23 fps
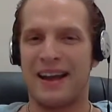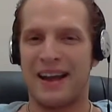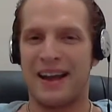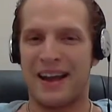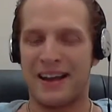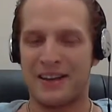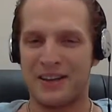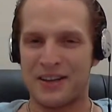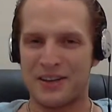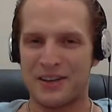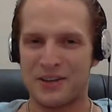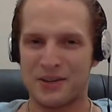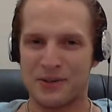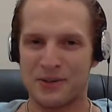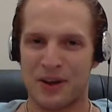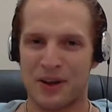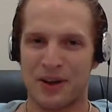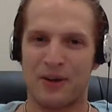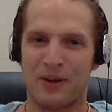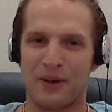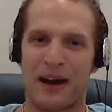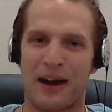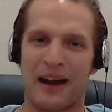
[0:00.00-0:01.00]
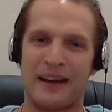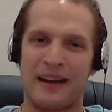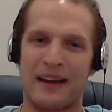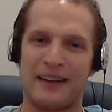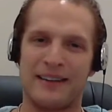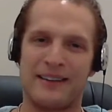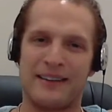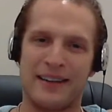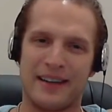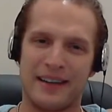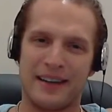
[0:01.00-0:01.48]
And did you know I
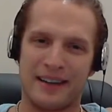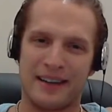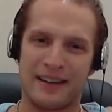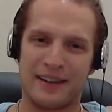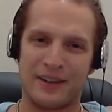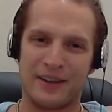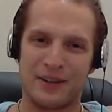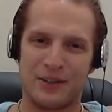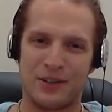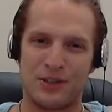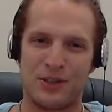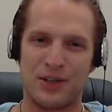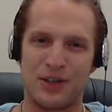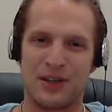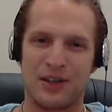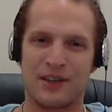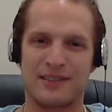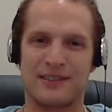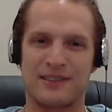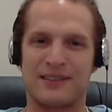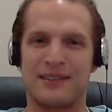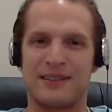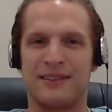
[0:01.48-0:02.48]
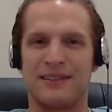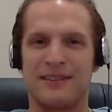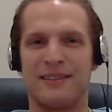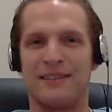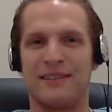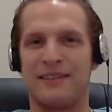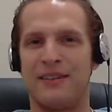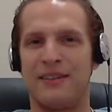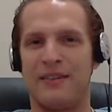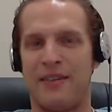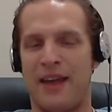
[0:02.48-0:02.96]
did just
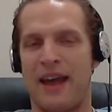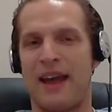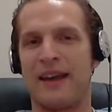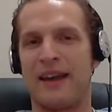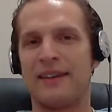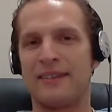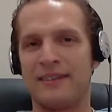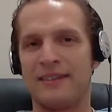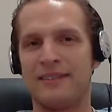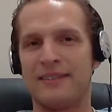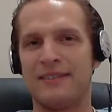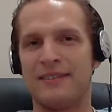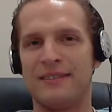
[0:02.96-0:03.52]
that,